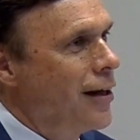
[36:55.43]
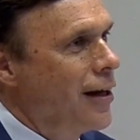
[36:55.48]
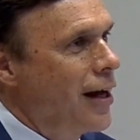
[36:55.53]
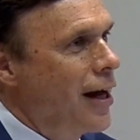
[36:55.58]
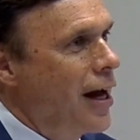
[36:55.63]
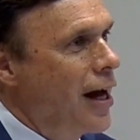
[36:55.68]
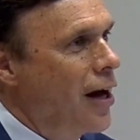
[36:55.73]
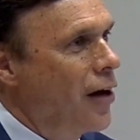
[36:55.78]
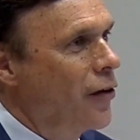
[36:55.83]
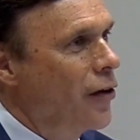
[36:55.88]

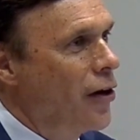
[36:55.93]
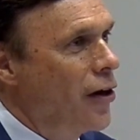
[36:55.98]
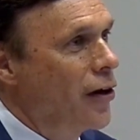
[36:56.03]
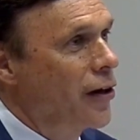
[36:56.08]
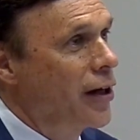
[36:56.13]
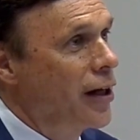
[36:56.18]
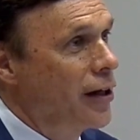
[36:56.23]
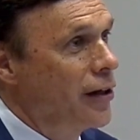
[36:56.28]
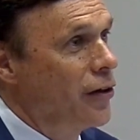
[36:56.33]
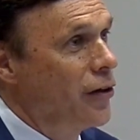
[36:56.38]
How long
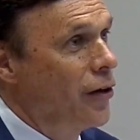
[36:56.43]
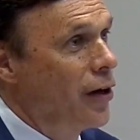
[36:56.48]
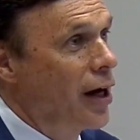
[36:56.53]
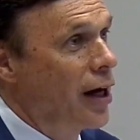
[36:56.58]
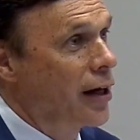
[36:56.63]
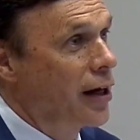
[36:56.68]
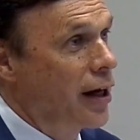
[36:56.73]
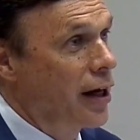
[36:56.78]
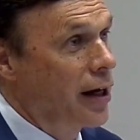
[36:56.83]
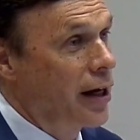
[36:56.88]

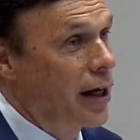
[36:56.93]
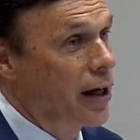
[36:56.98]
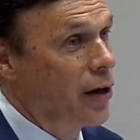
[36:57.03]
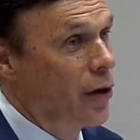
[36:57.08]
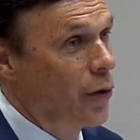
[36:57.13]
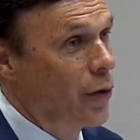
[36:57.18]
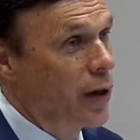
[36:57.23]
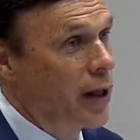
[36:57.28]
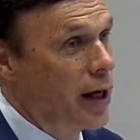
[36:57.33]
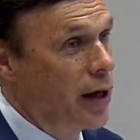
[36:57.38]
can I
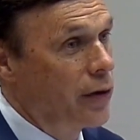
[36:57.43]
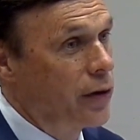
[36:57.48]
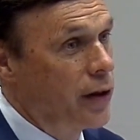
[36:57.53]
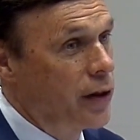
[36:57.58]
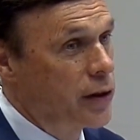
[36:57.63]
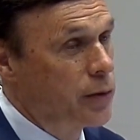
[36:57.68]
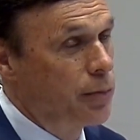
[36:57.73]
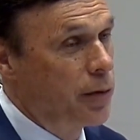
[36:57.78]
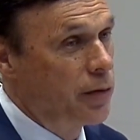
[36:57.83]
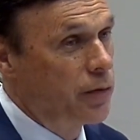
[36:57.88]
go without
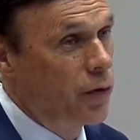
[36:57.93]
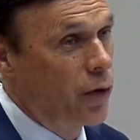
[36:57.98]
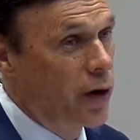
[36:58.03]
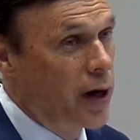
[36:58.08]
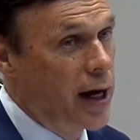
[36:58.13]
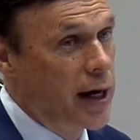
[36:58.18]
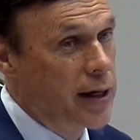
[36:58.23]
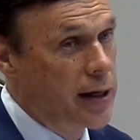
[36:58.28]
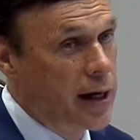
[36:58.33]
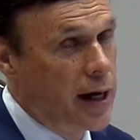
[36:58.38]
this before
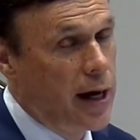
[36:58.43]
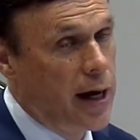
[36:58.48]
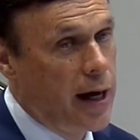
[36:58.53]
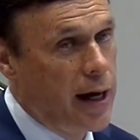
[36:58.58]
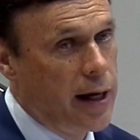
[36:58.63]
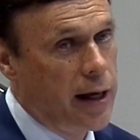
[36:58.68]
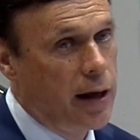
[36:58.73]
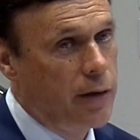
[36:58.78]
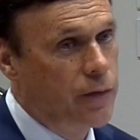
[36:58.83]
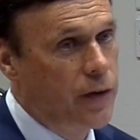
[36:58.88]
I die?
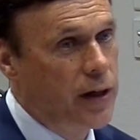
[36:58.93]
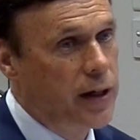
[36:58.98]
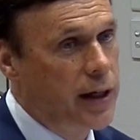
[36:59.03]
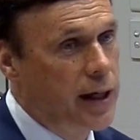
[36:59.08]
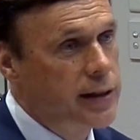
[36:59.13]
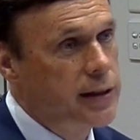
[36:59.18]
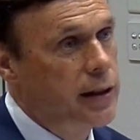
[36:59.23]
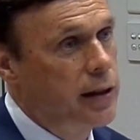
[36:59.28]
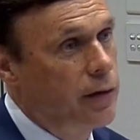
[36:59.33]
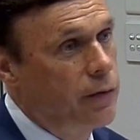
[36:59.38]
If it
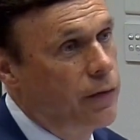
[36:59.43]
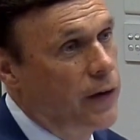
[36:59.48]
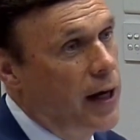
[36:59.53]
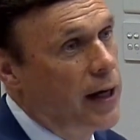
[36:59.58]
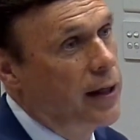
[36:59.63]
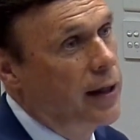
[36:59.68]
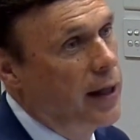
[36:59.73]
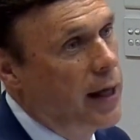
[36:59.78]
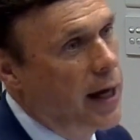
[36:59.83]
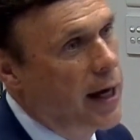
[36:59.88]
doesn't
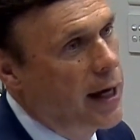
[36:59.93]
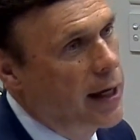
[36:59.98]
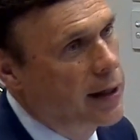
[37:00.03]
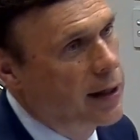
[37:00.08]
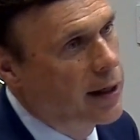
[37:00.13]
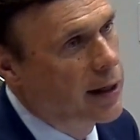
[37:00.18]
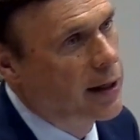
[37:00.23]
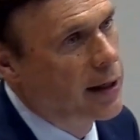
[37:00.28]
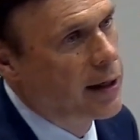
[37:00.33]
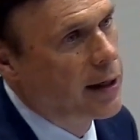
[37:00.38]
affect
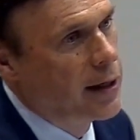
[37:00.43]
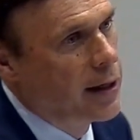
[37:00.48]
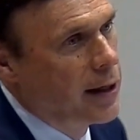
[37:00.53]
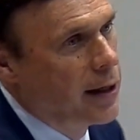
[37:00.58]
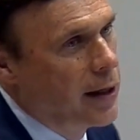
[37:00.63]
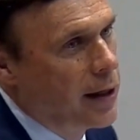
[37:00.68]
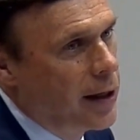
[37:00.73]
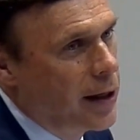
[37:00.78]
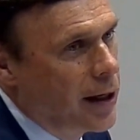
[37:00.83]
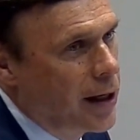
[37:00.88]
that,
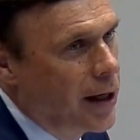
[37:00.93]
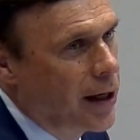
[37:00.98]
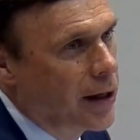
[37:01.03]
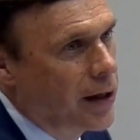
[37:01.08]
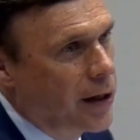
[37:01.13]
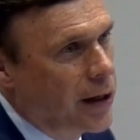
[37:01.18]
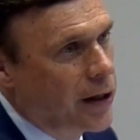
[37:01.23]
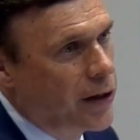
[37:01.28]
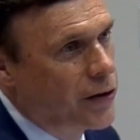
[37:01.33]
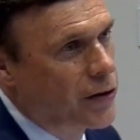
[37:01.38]
it
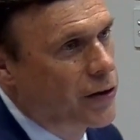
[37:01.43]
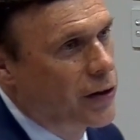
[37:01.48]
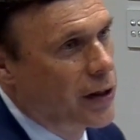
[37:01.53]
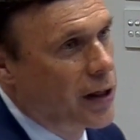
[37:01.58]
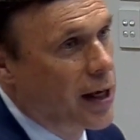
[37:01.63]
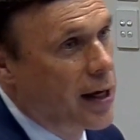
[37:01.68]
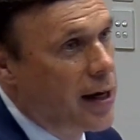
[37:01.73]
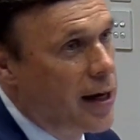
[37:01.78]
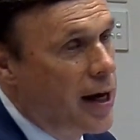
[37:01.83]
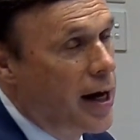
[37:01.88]
is
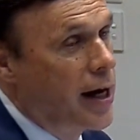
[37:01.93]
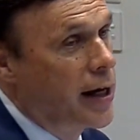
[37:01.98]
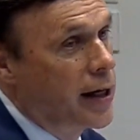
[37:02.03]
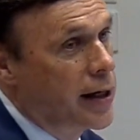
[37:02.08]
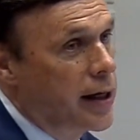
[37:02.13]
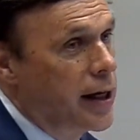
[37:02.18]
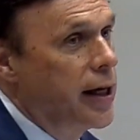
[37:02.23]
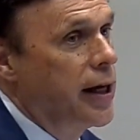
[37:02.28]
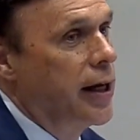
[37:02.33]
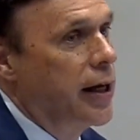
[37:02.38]
not a
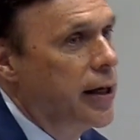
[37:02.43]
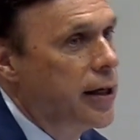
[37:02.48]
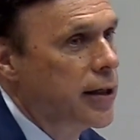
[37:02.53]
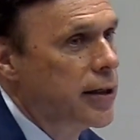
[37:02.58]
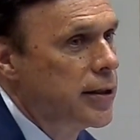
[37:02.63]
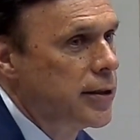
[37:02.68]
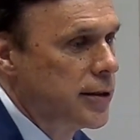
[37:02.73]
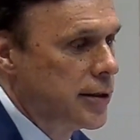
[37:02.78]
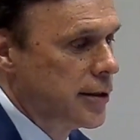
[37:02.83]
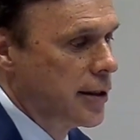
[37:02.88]
need.
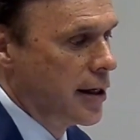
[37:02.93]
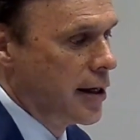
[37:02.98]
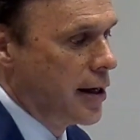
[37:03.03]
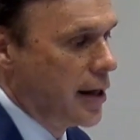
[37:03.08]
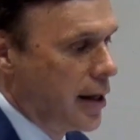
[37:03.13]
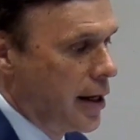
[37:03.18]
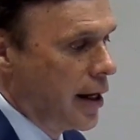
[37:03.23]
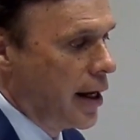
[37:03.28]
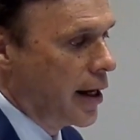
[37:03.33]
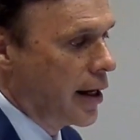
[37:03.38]

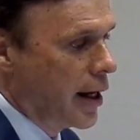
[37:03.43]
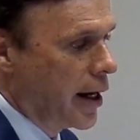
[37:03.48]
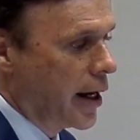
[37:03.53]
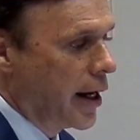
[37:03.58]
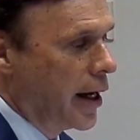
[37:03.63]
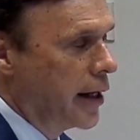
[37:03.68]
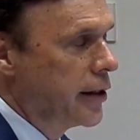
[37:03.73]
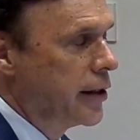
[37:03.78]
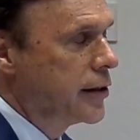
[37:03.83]
And I had to